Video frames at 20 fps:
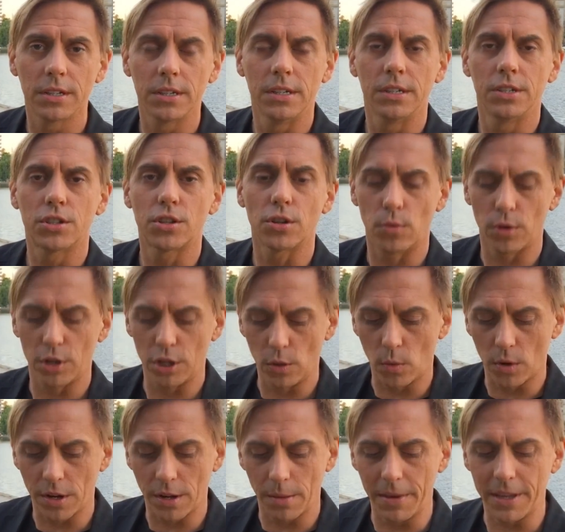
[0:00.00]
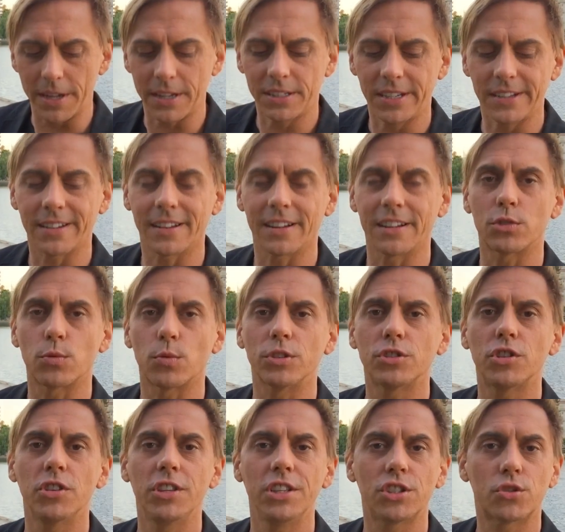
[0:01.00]
So what you want to meditate on is, what
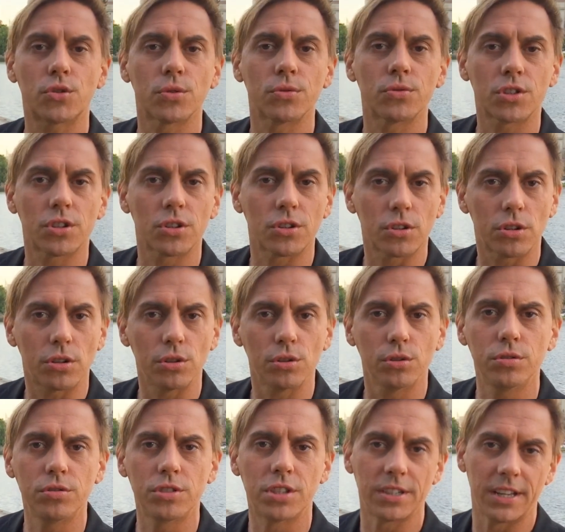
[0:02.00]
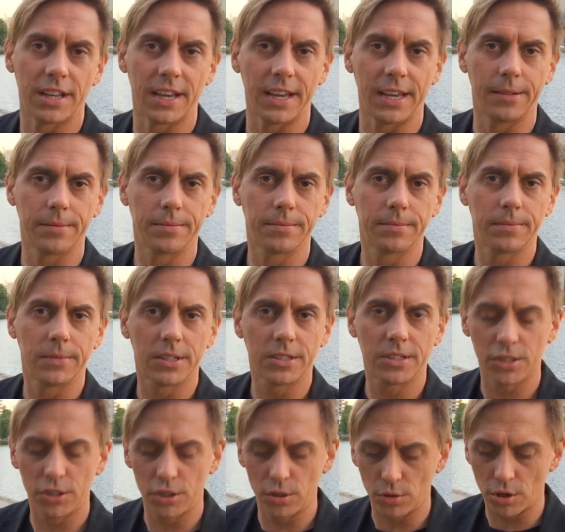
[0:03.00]
do these truths conclude today? This
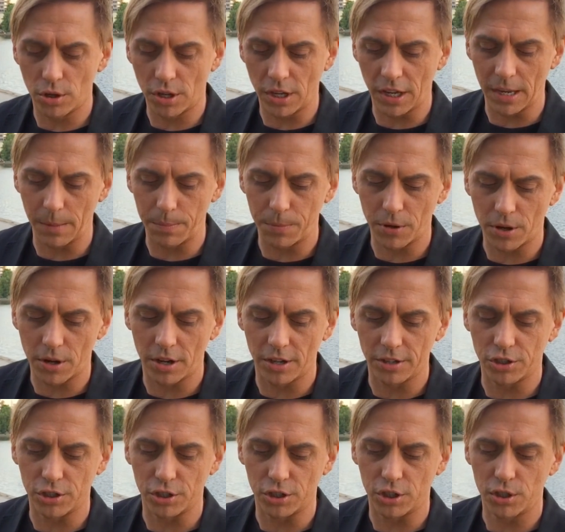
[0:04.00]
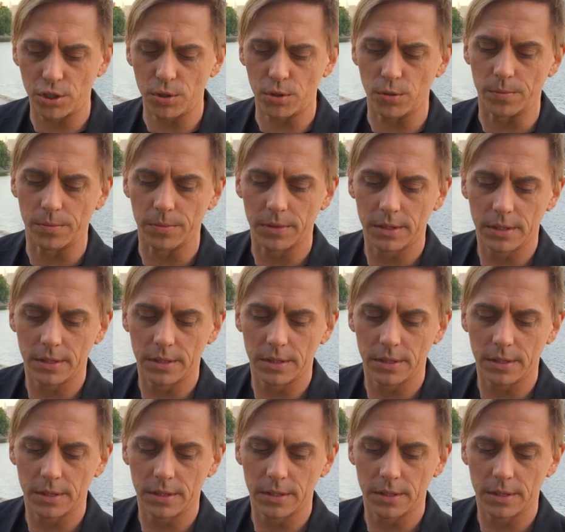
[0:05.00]
is you cooking up your conscious soup.